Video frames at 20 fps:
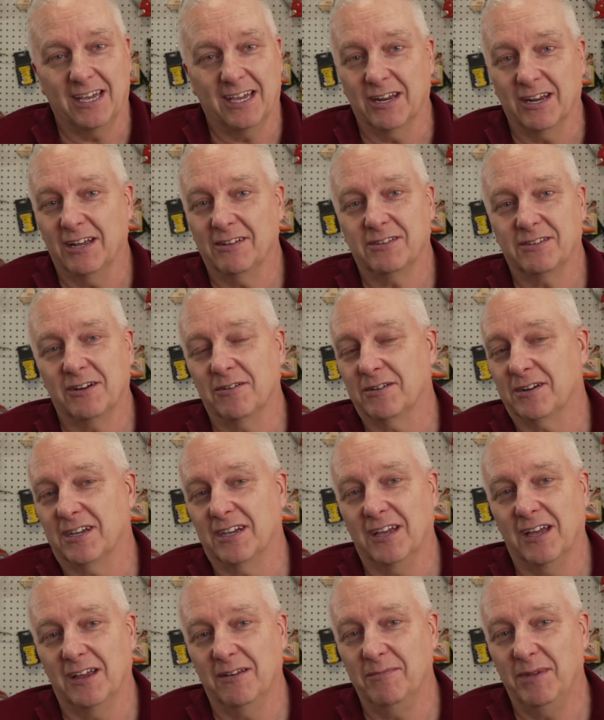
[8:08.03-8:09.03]
Get out there
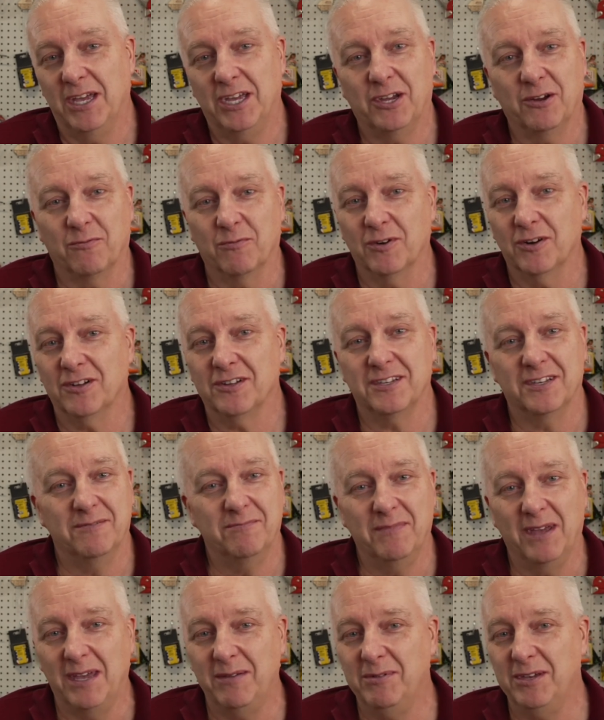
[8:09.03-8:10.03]
and make your world,
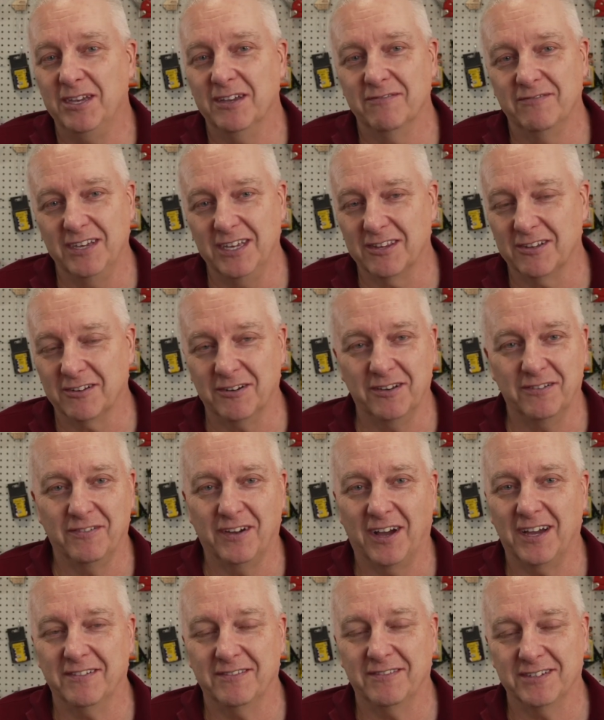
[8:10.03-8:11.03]
and maybe a
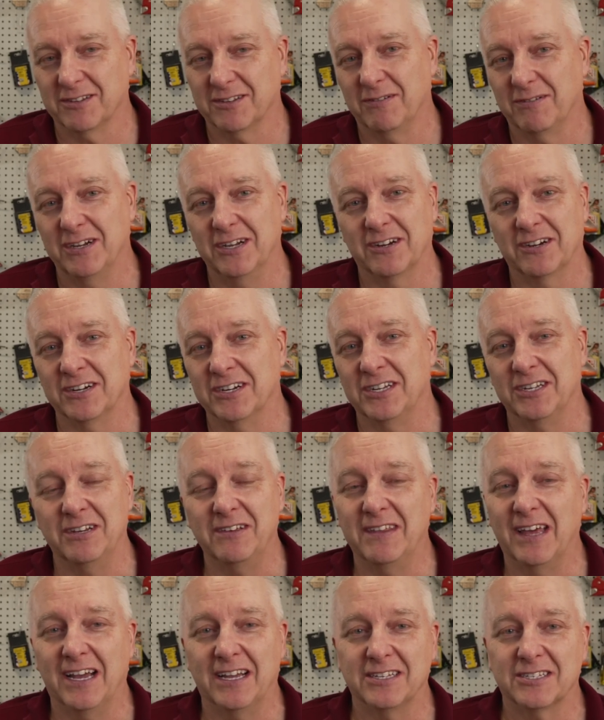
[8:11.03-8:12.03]
V35 is the way you're going to
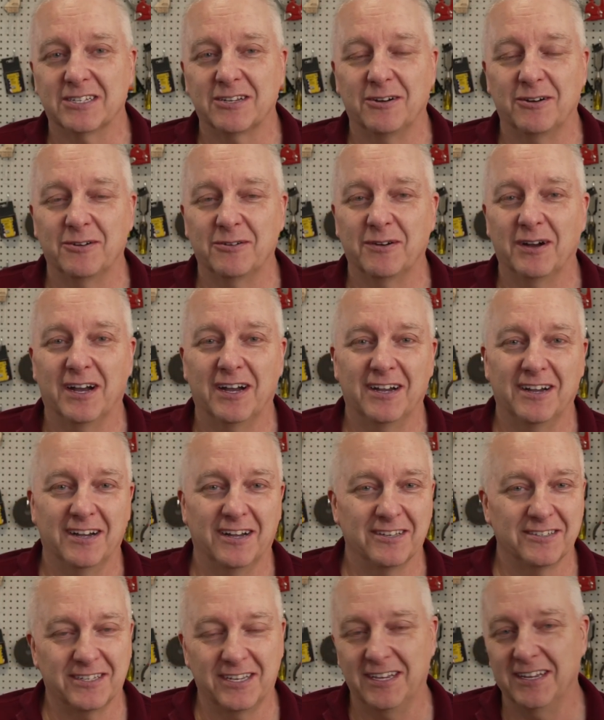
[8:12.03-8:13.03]
do that. So
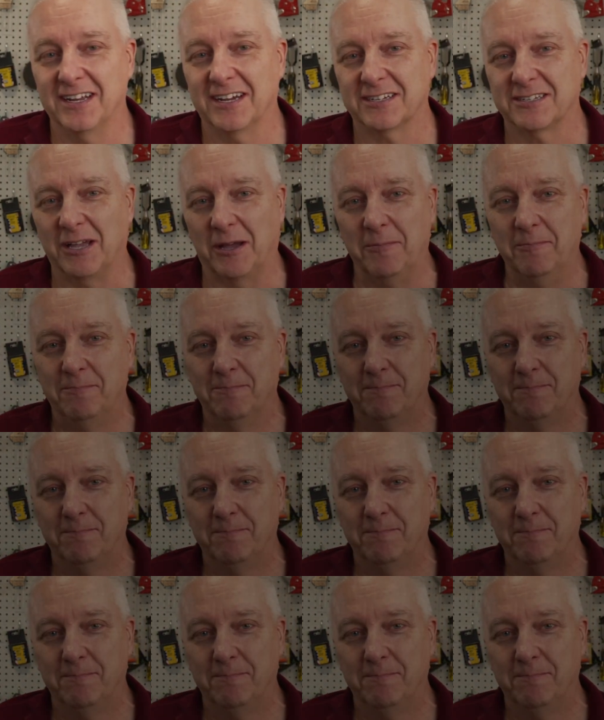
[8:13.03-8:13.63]
I'll see you next time.